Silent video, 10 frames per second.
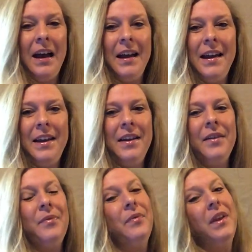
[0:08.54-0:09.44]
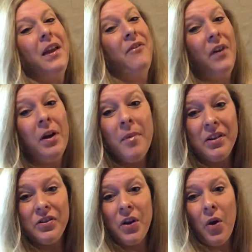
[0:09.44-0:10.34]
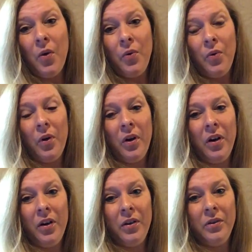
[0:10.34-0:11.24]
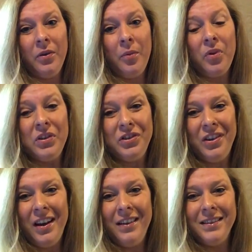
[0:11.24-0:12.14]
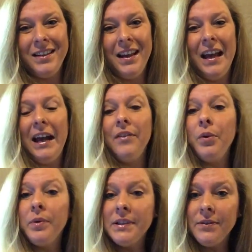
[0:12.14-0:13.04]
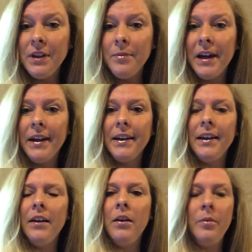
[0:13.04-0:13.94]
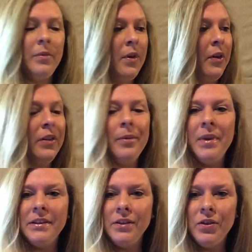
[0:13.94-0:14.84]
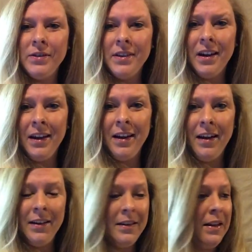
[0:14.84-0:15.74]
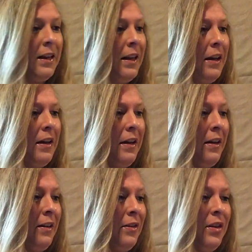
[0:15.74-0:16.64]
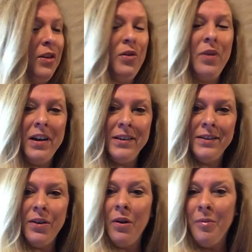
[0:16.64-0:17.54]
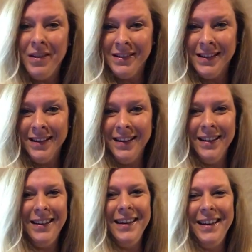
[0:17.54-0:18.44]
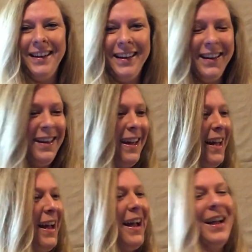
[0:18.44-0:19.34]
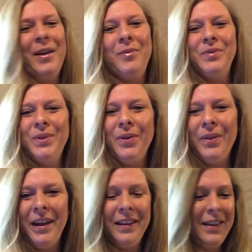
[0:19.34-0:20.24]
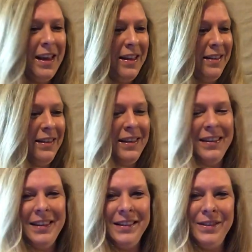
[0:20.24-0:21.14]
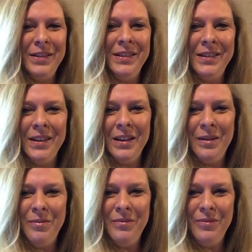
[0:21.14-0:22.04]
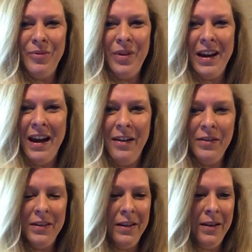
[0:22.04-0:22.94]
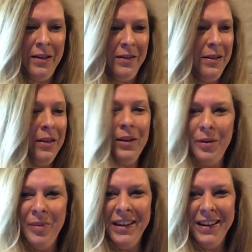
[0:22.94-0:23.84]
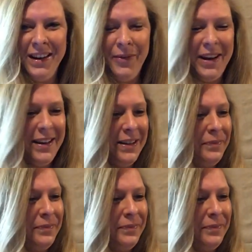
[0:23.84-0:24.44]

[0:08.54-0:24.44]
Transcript: I very much so appreciate everyone's feedback, all of the messages that I got. You guys are amazing. I am so glad that this is going to work out a little bit anyway.